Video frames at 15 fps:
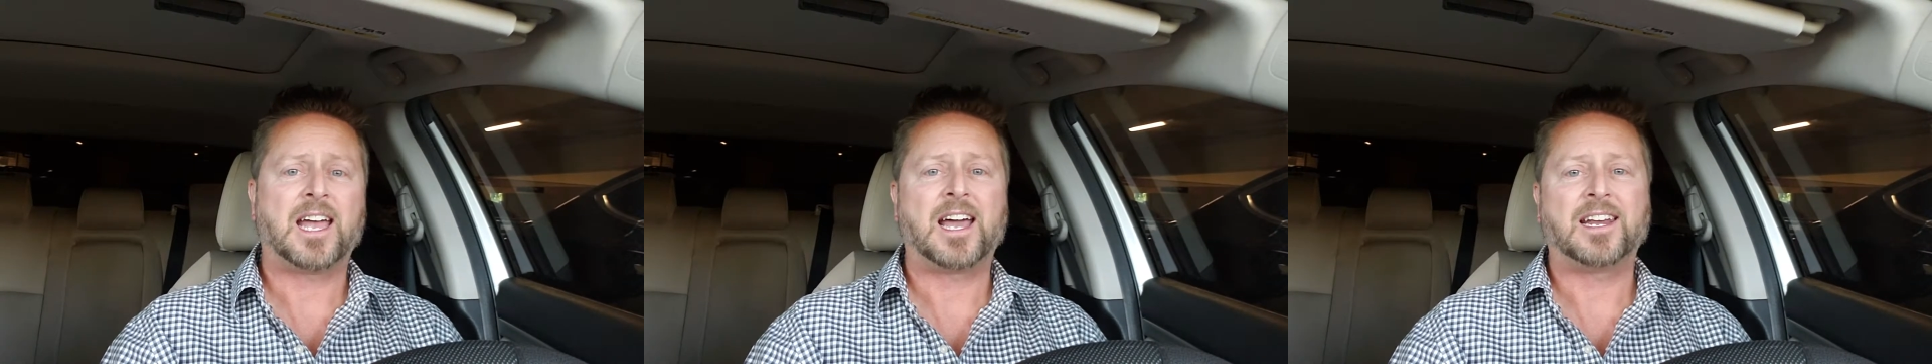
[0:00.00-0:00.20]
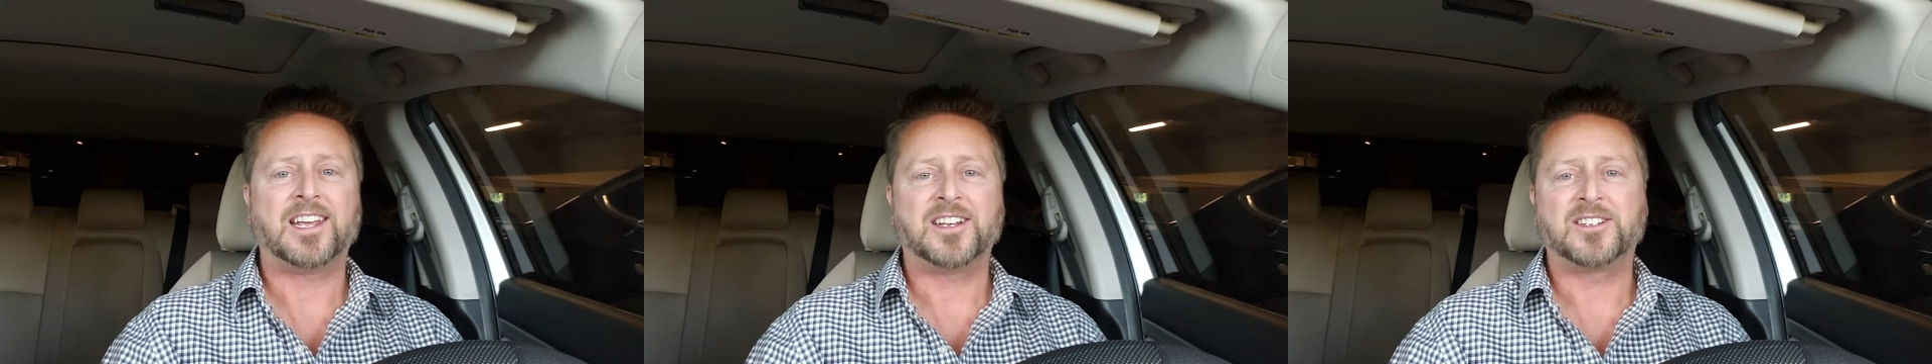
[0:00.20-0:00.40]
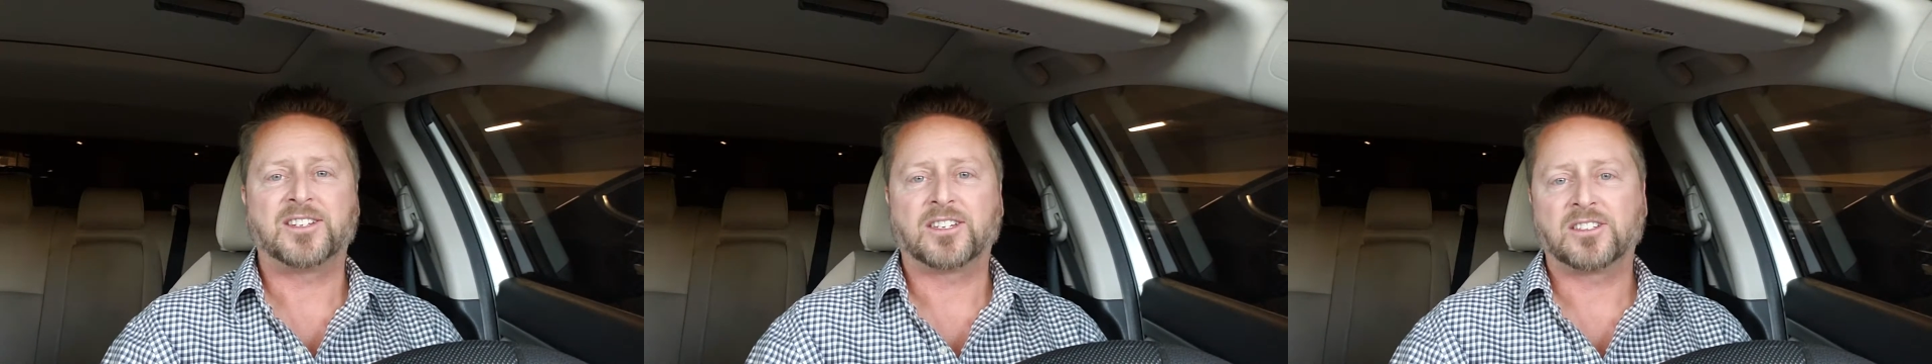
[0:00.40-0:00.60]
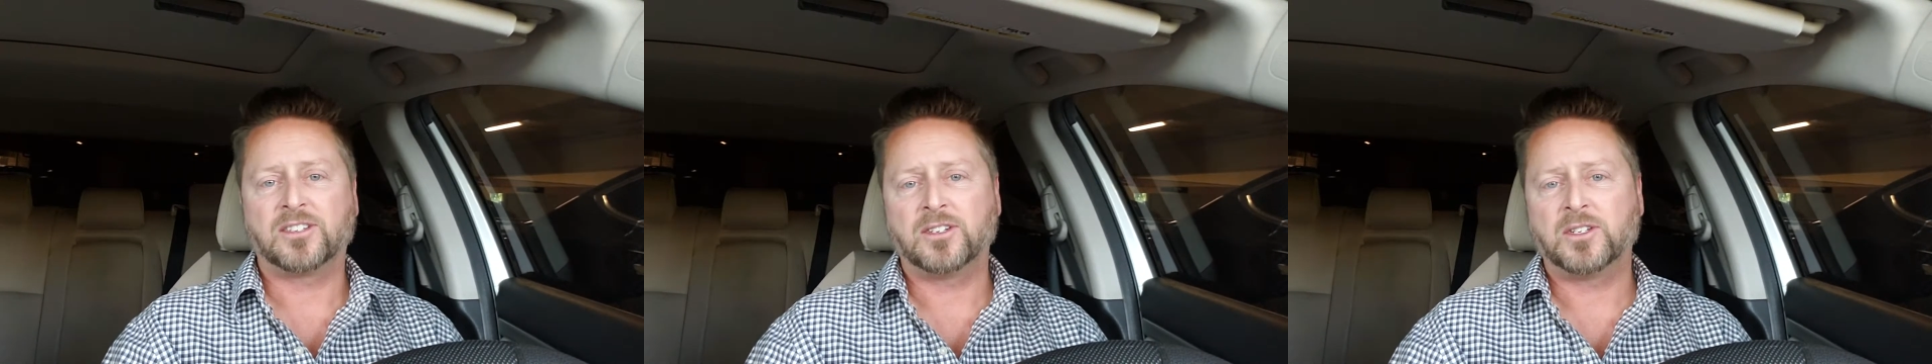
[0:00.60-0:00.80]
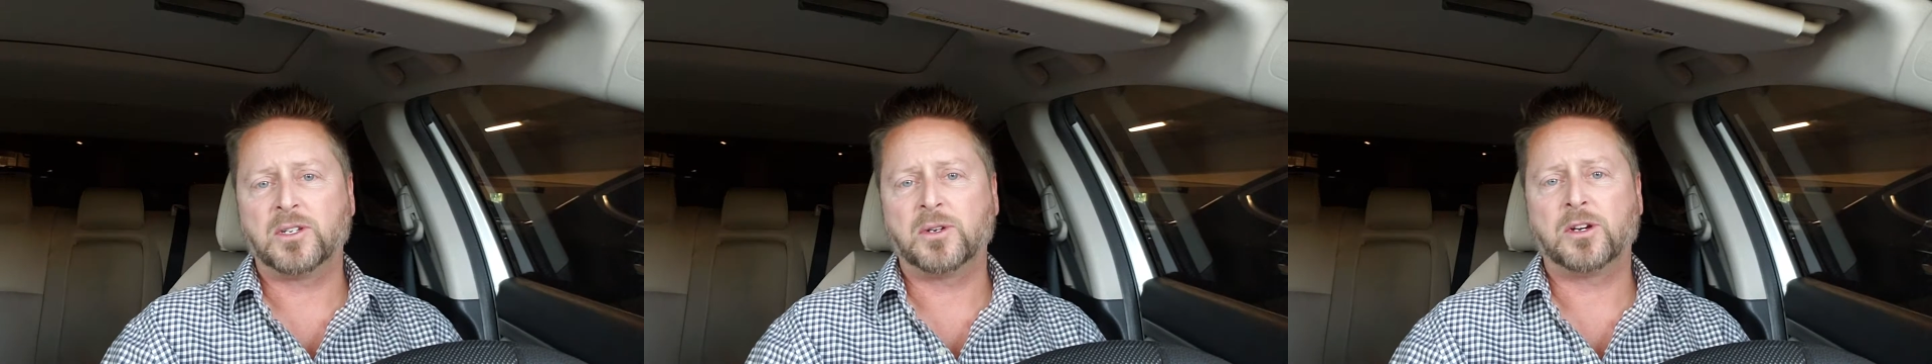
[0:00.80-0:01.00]
at age
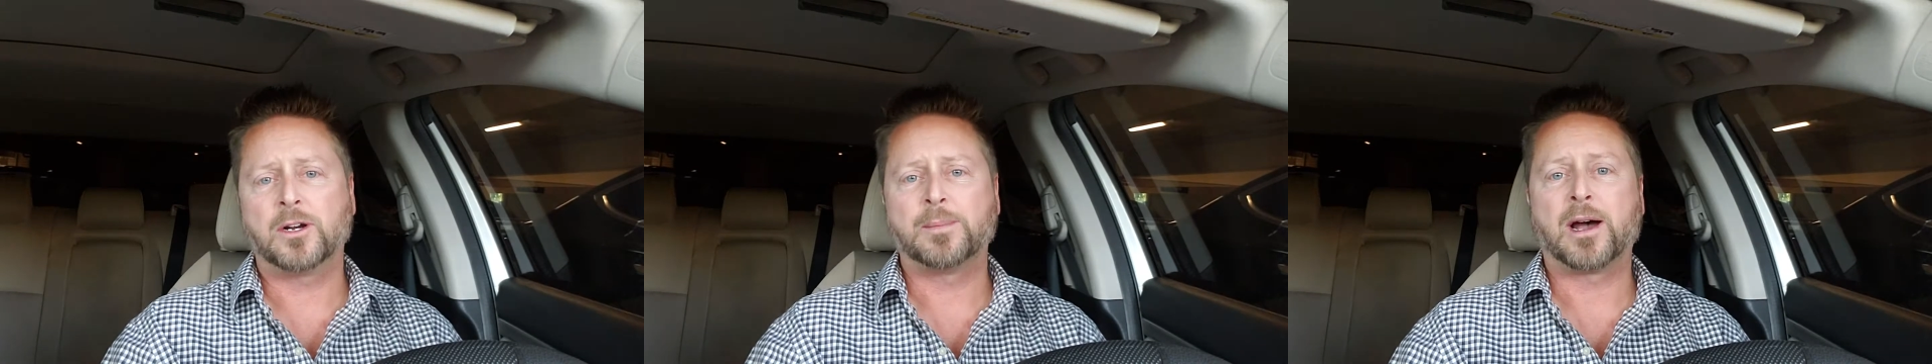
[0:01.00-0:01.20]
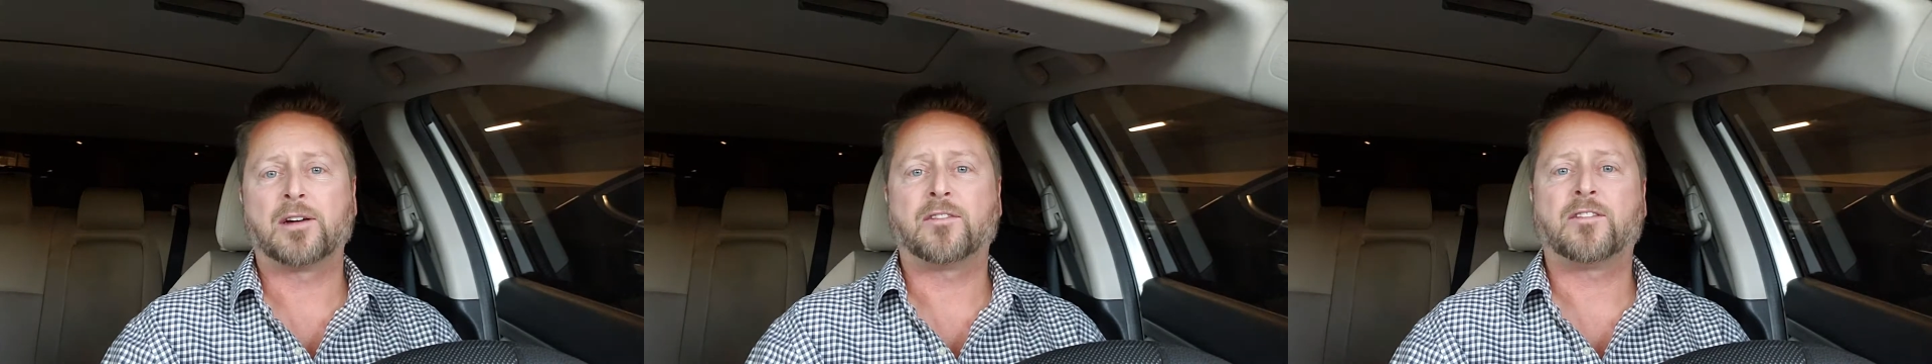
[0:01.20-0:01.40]
62 and about